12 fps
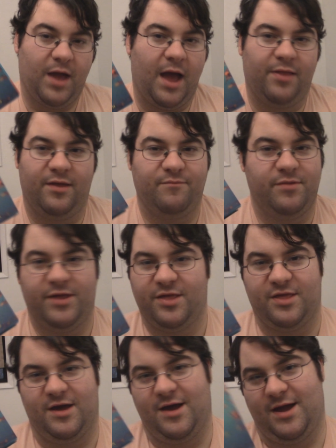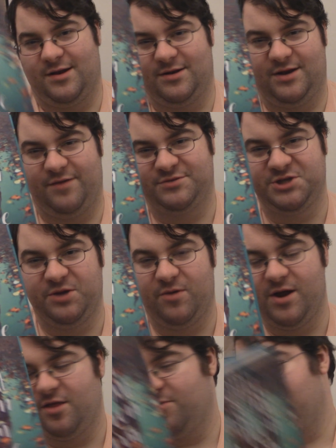I love Melissa, and if she
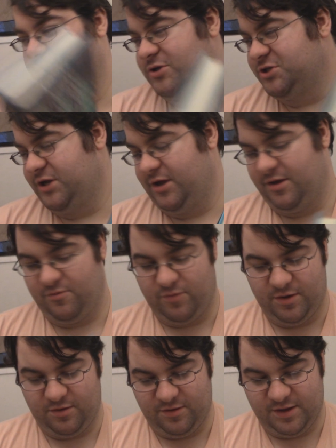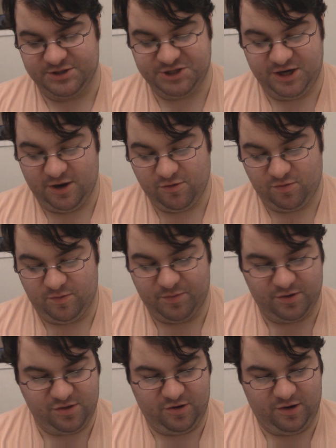writes a book, she knows when
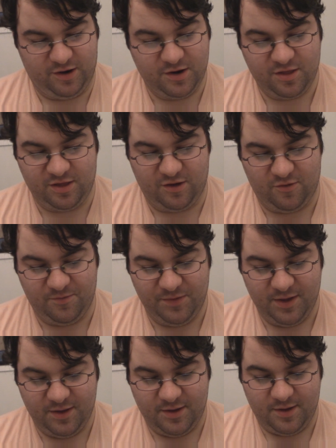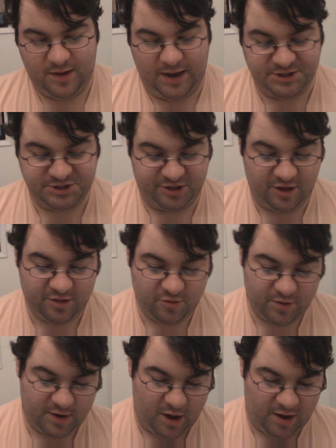books are good, so... And she's also
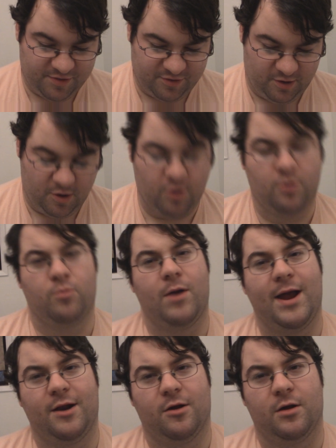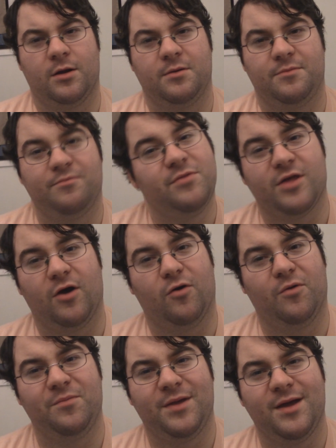an author, or a writer,
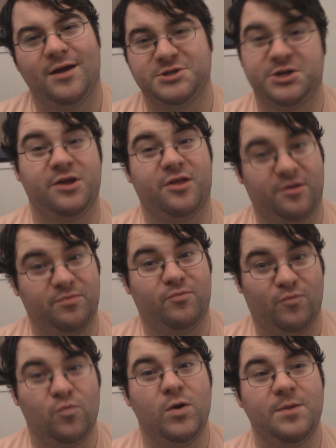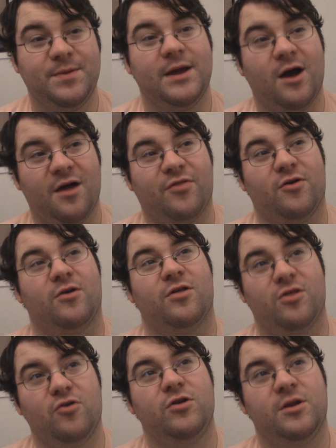so she's a would-be author,
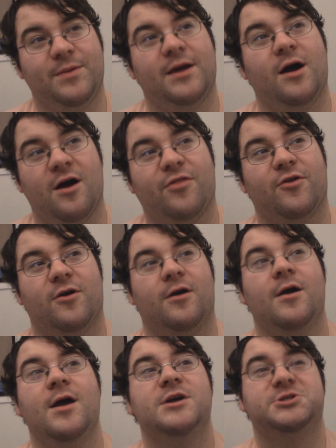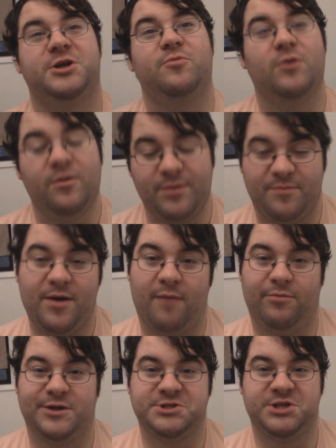soon-to-be author. She will be
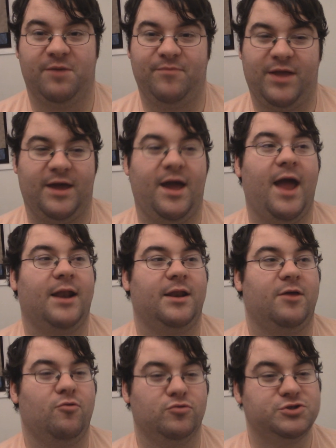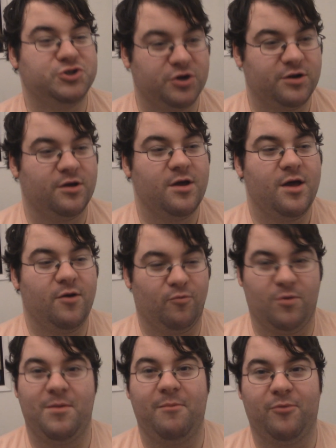published someday, and you should
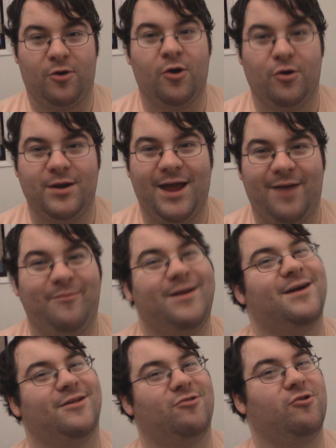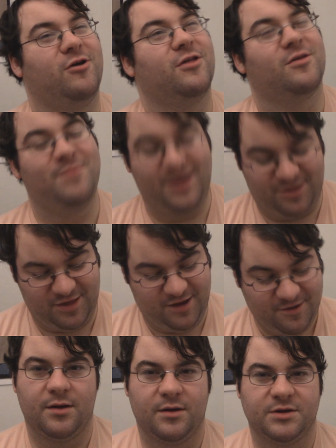remember her name because she is
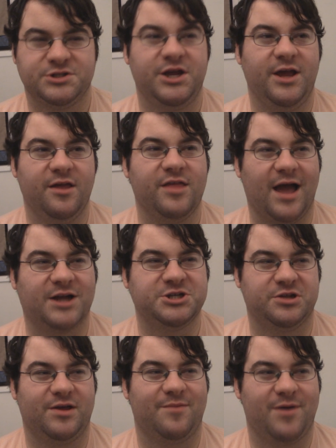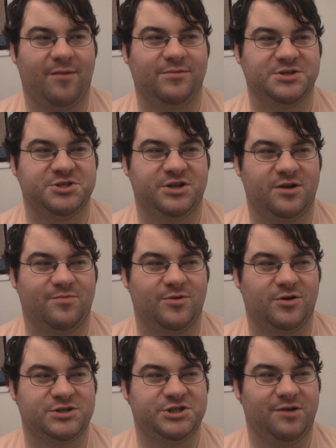amazing. She is actually published in a
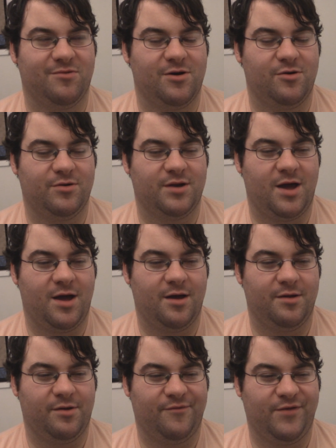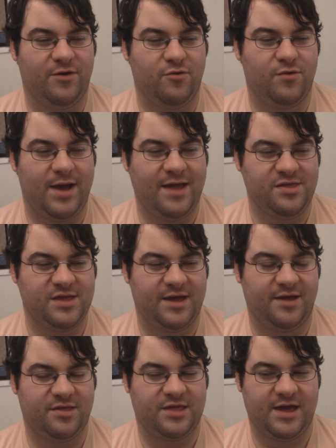book. She wrote a few
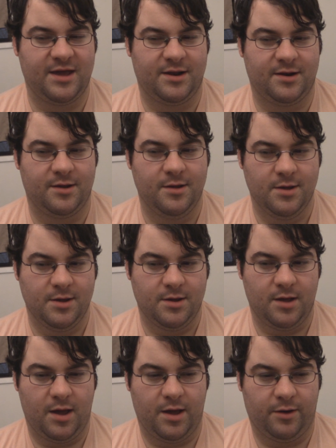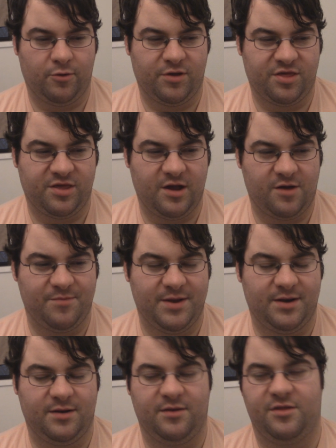essays in Chris
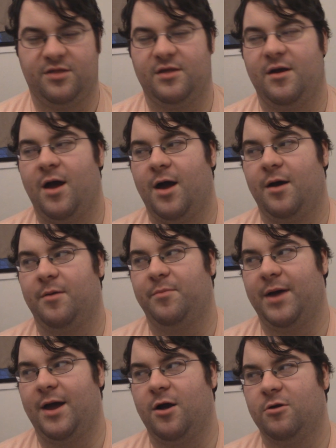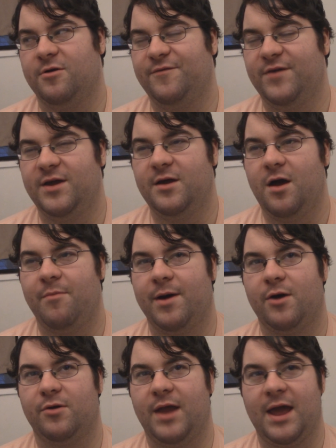Stuckman's biography
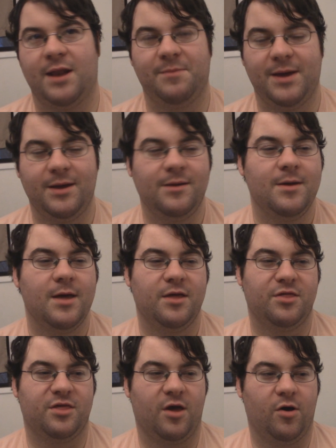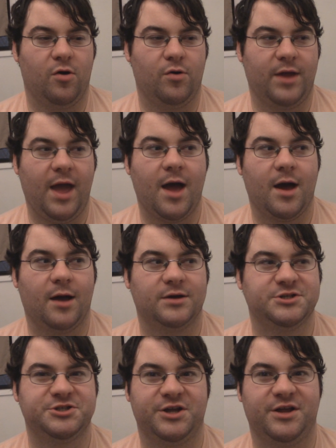about anime. So yeah,
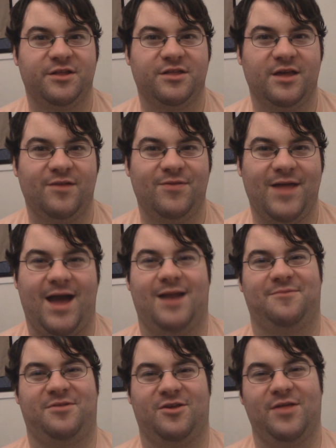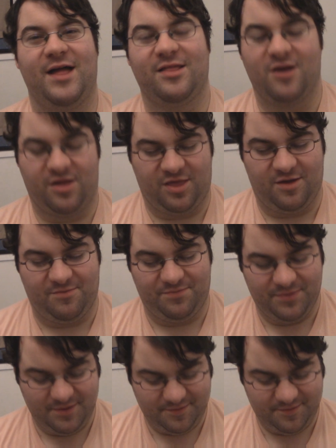she's in that. So that's awesome.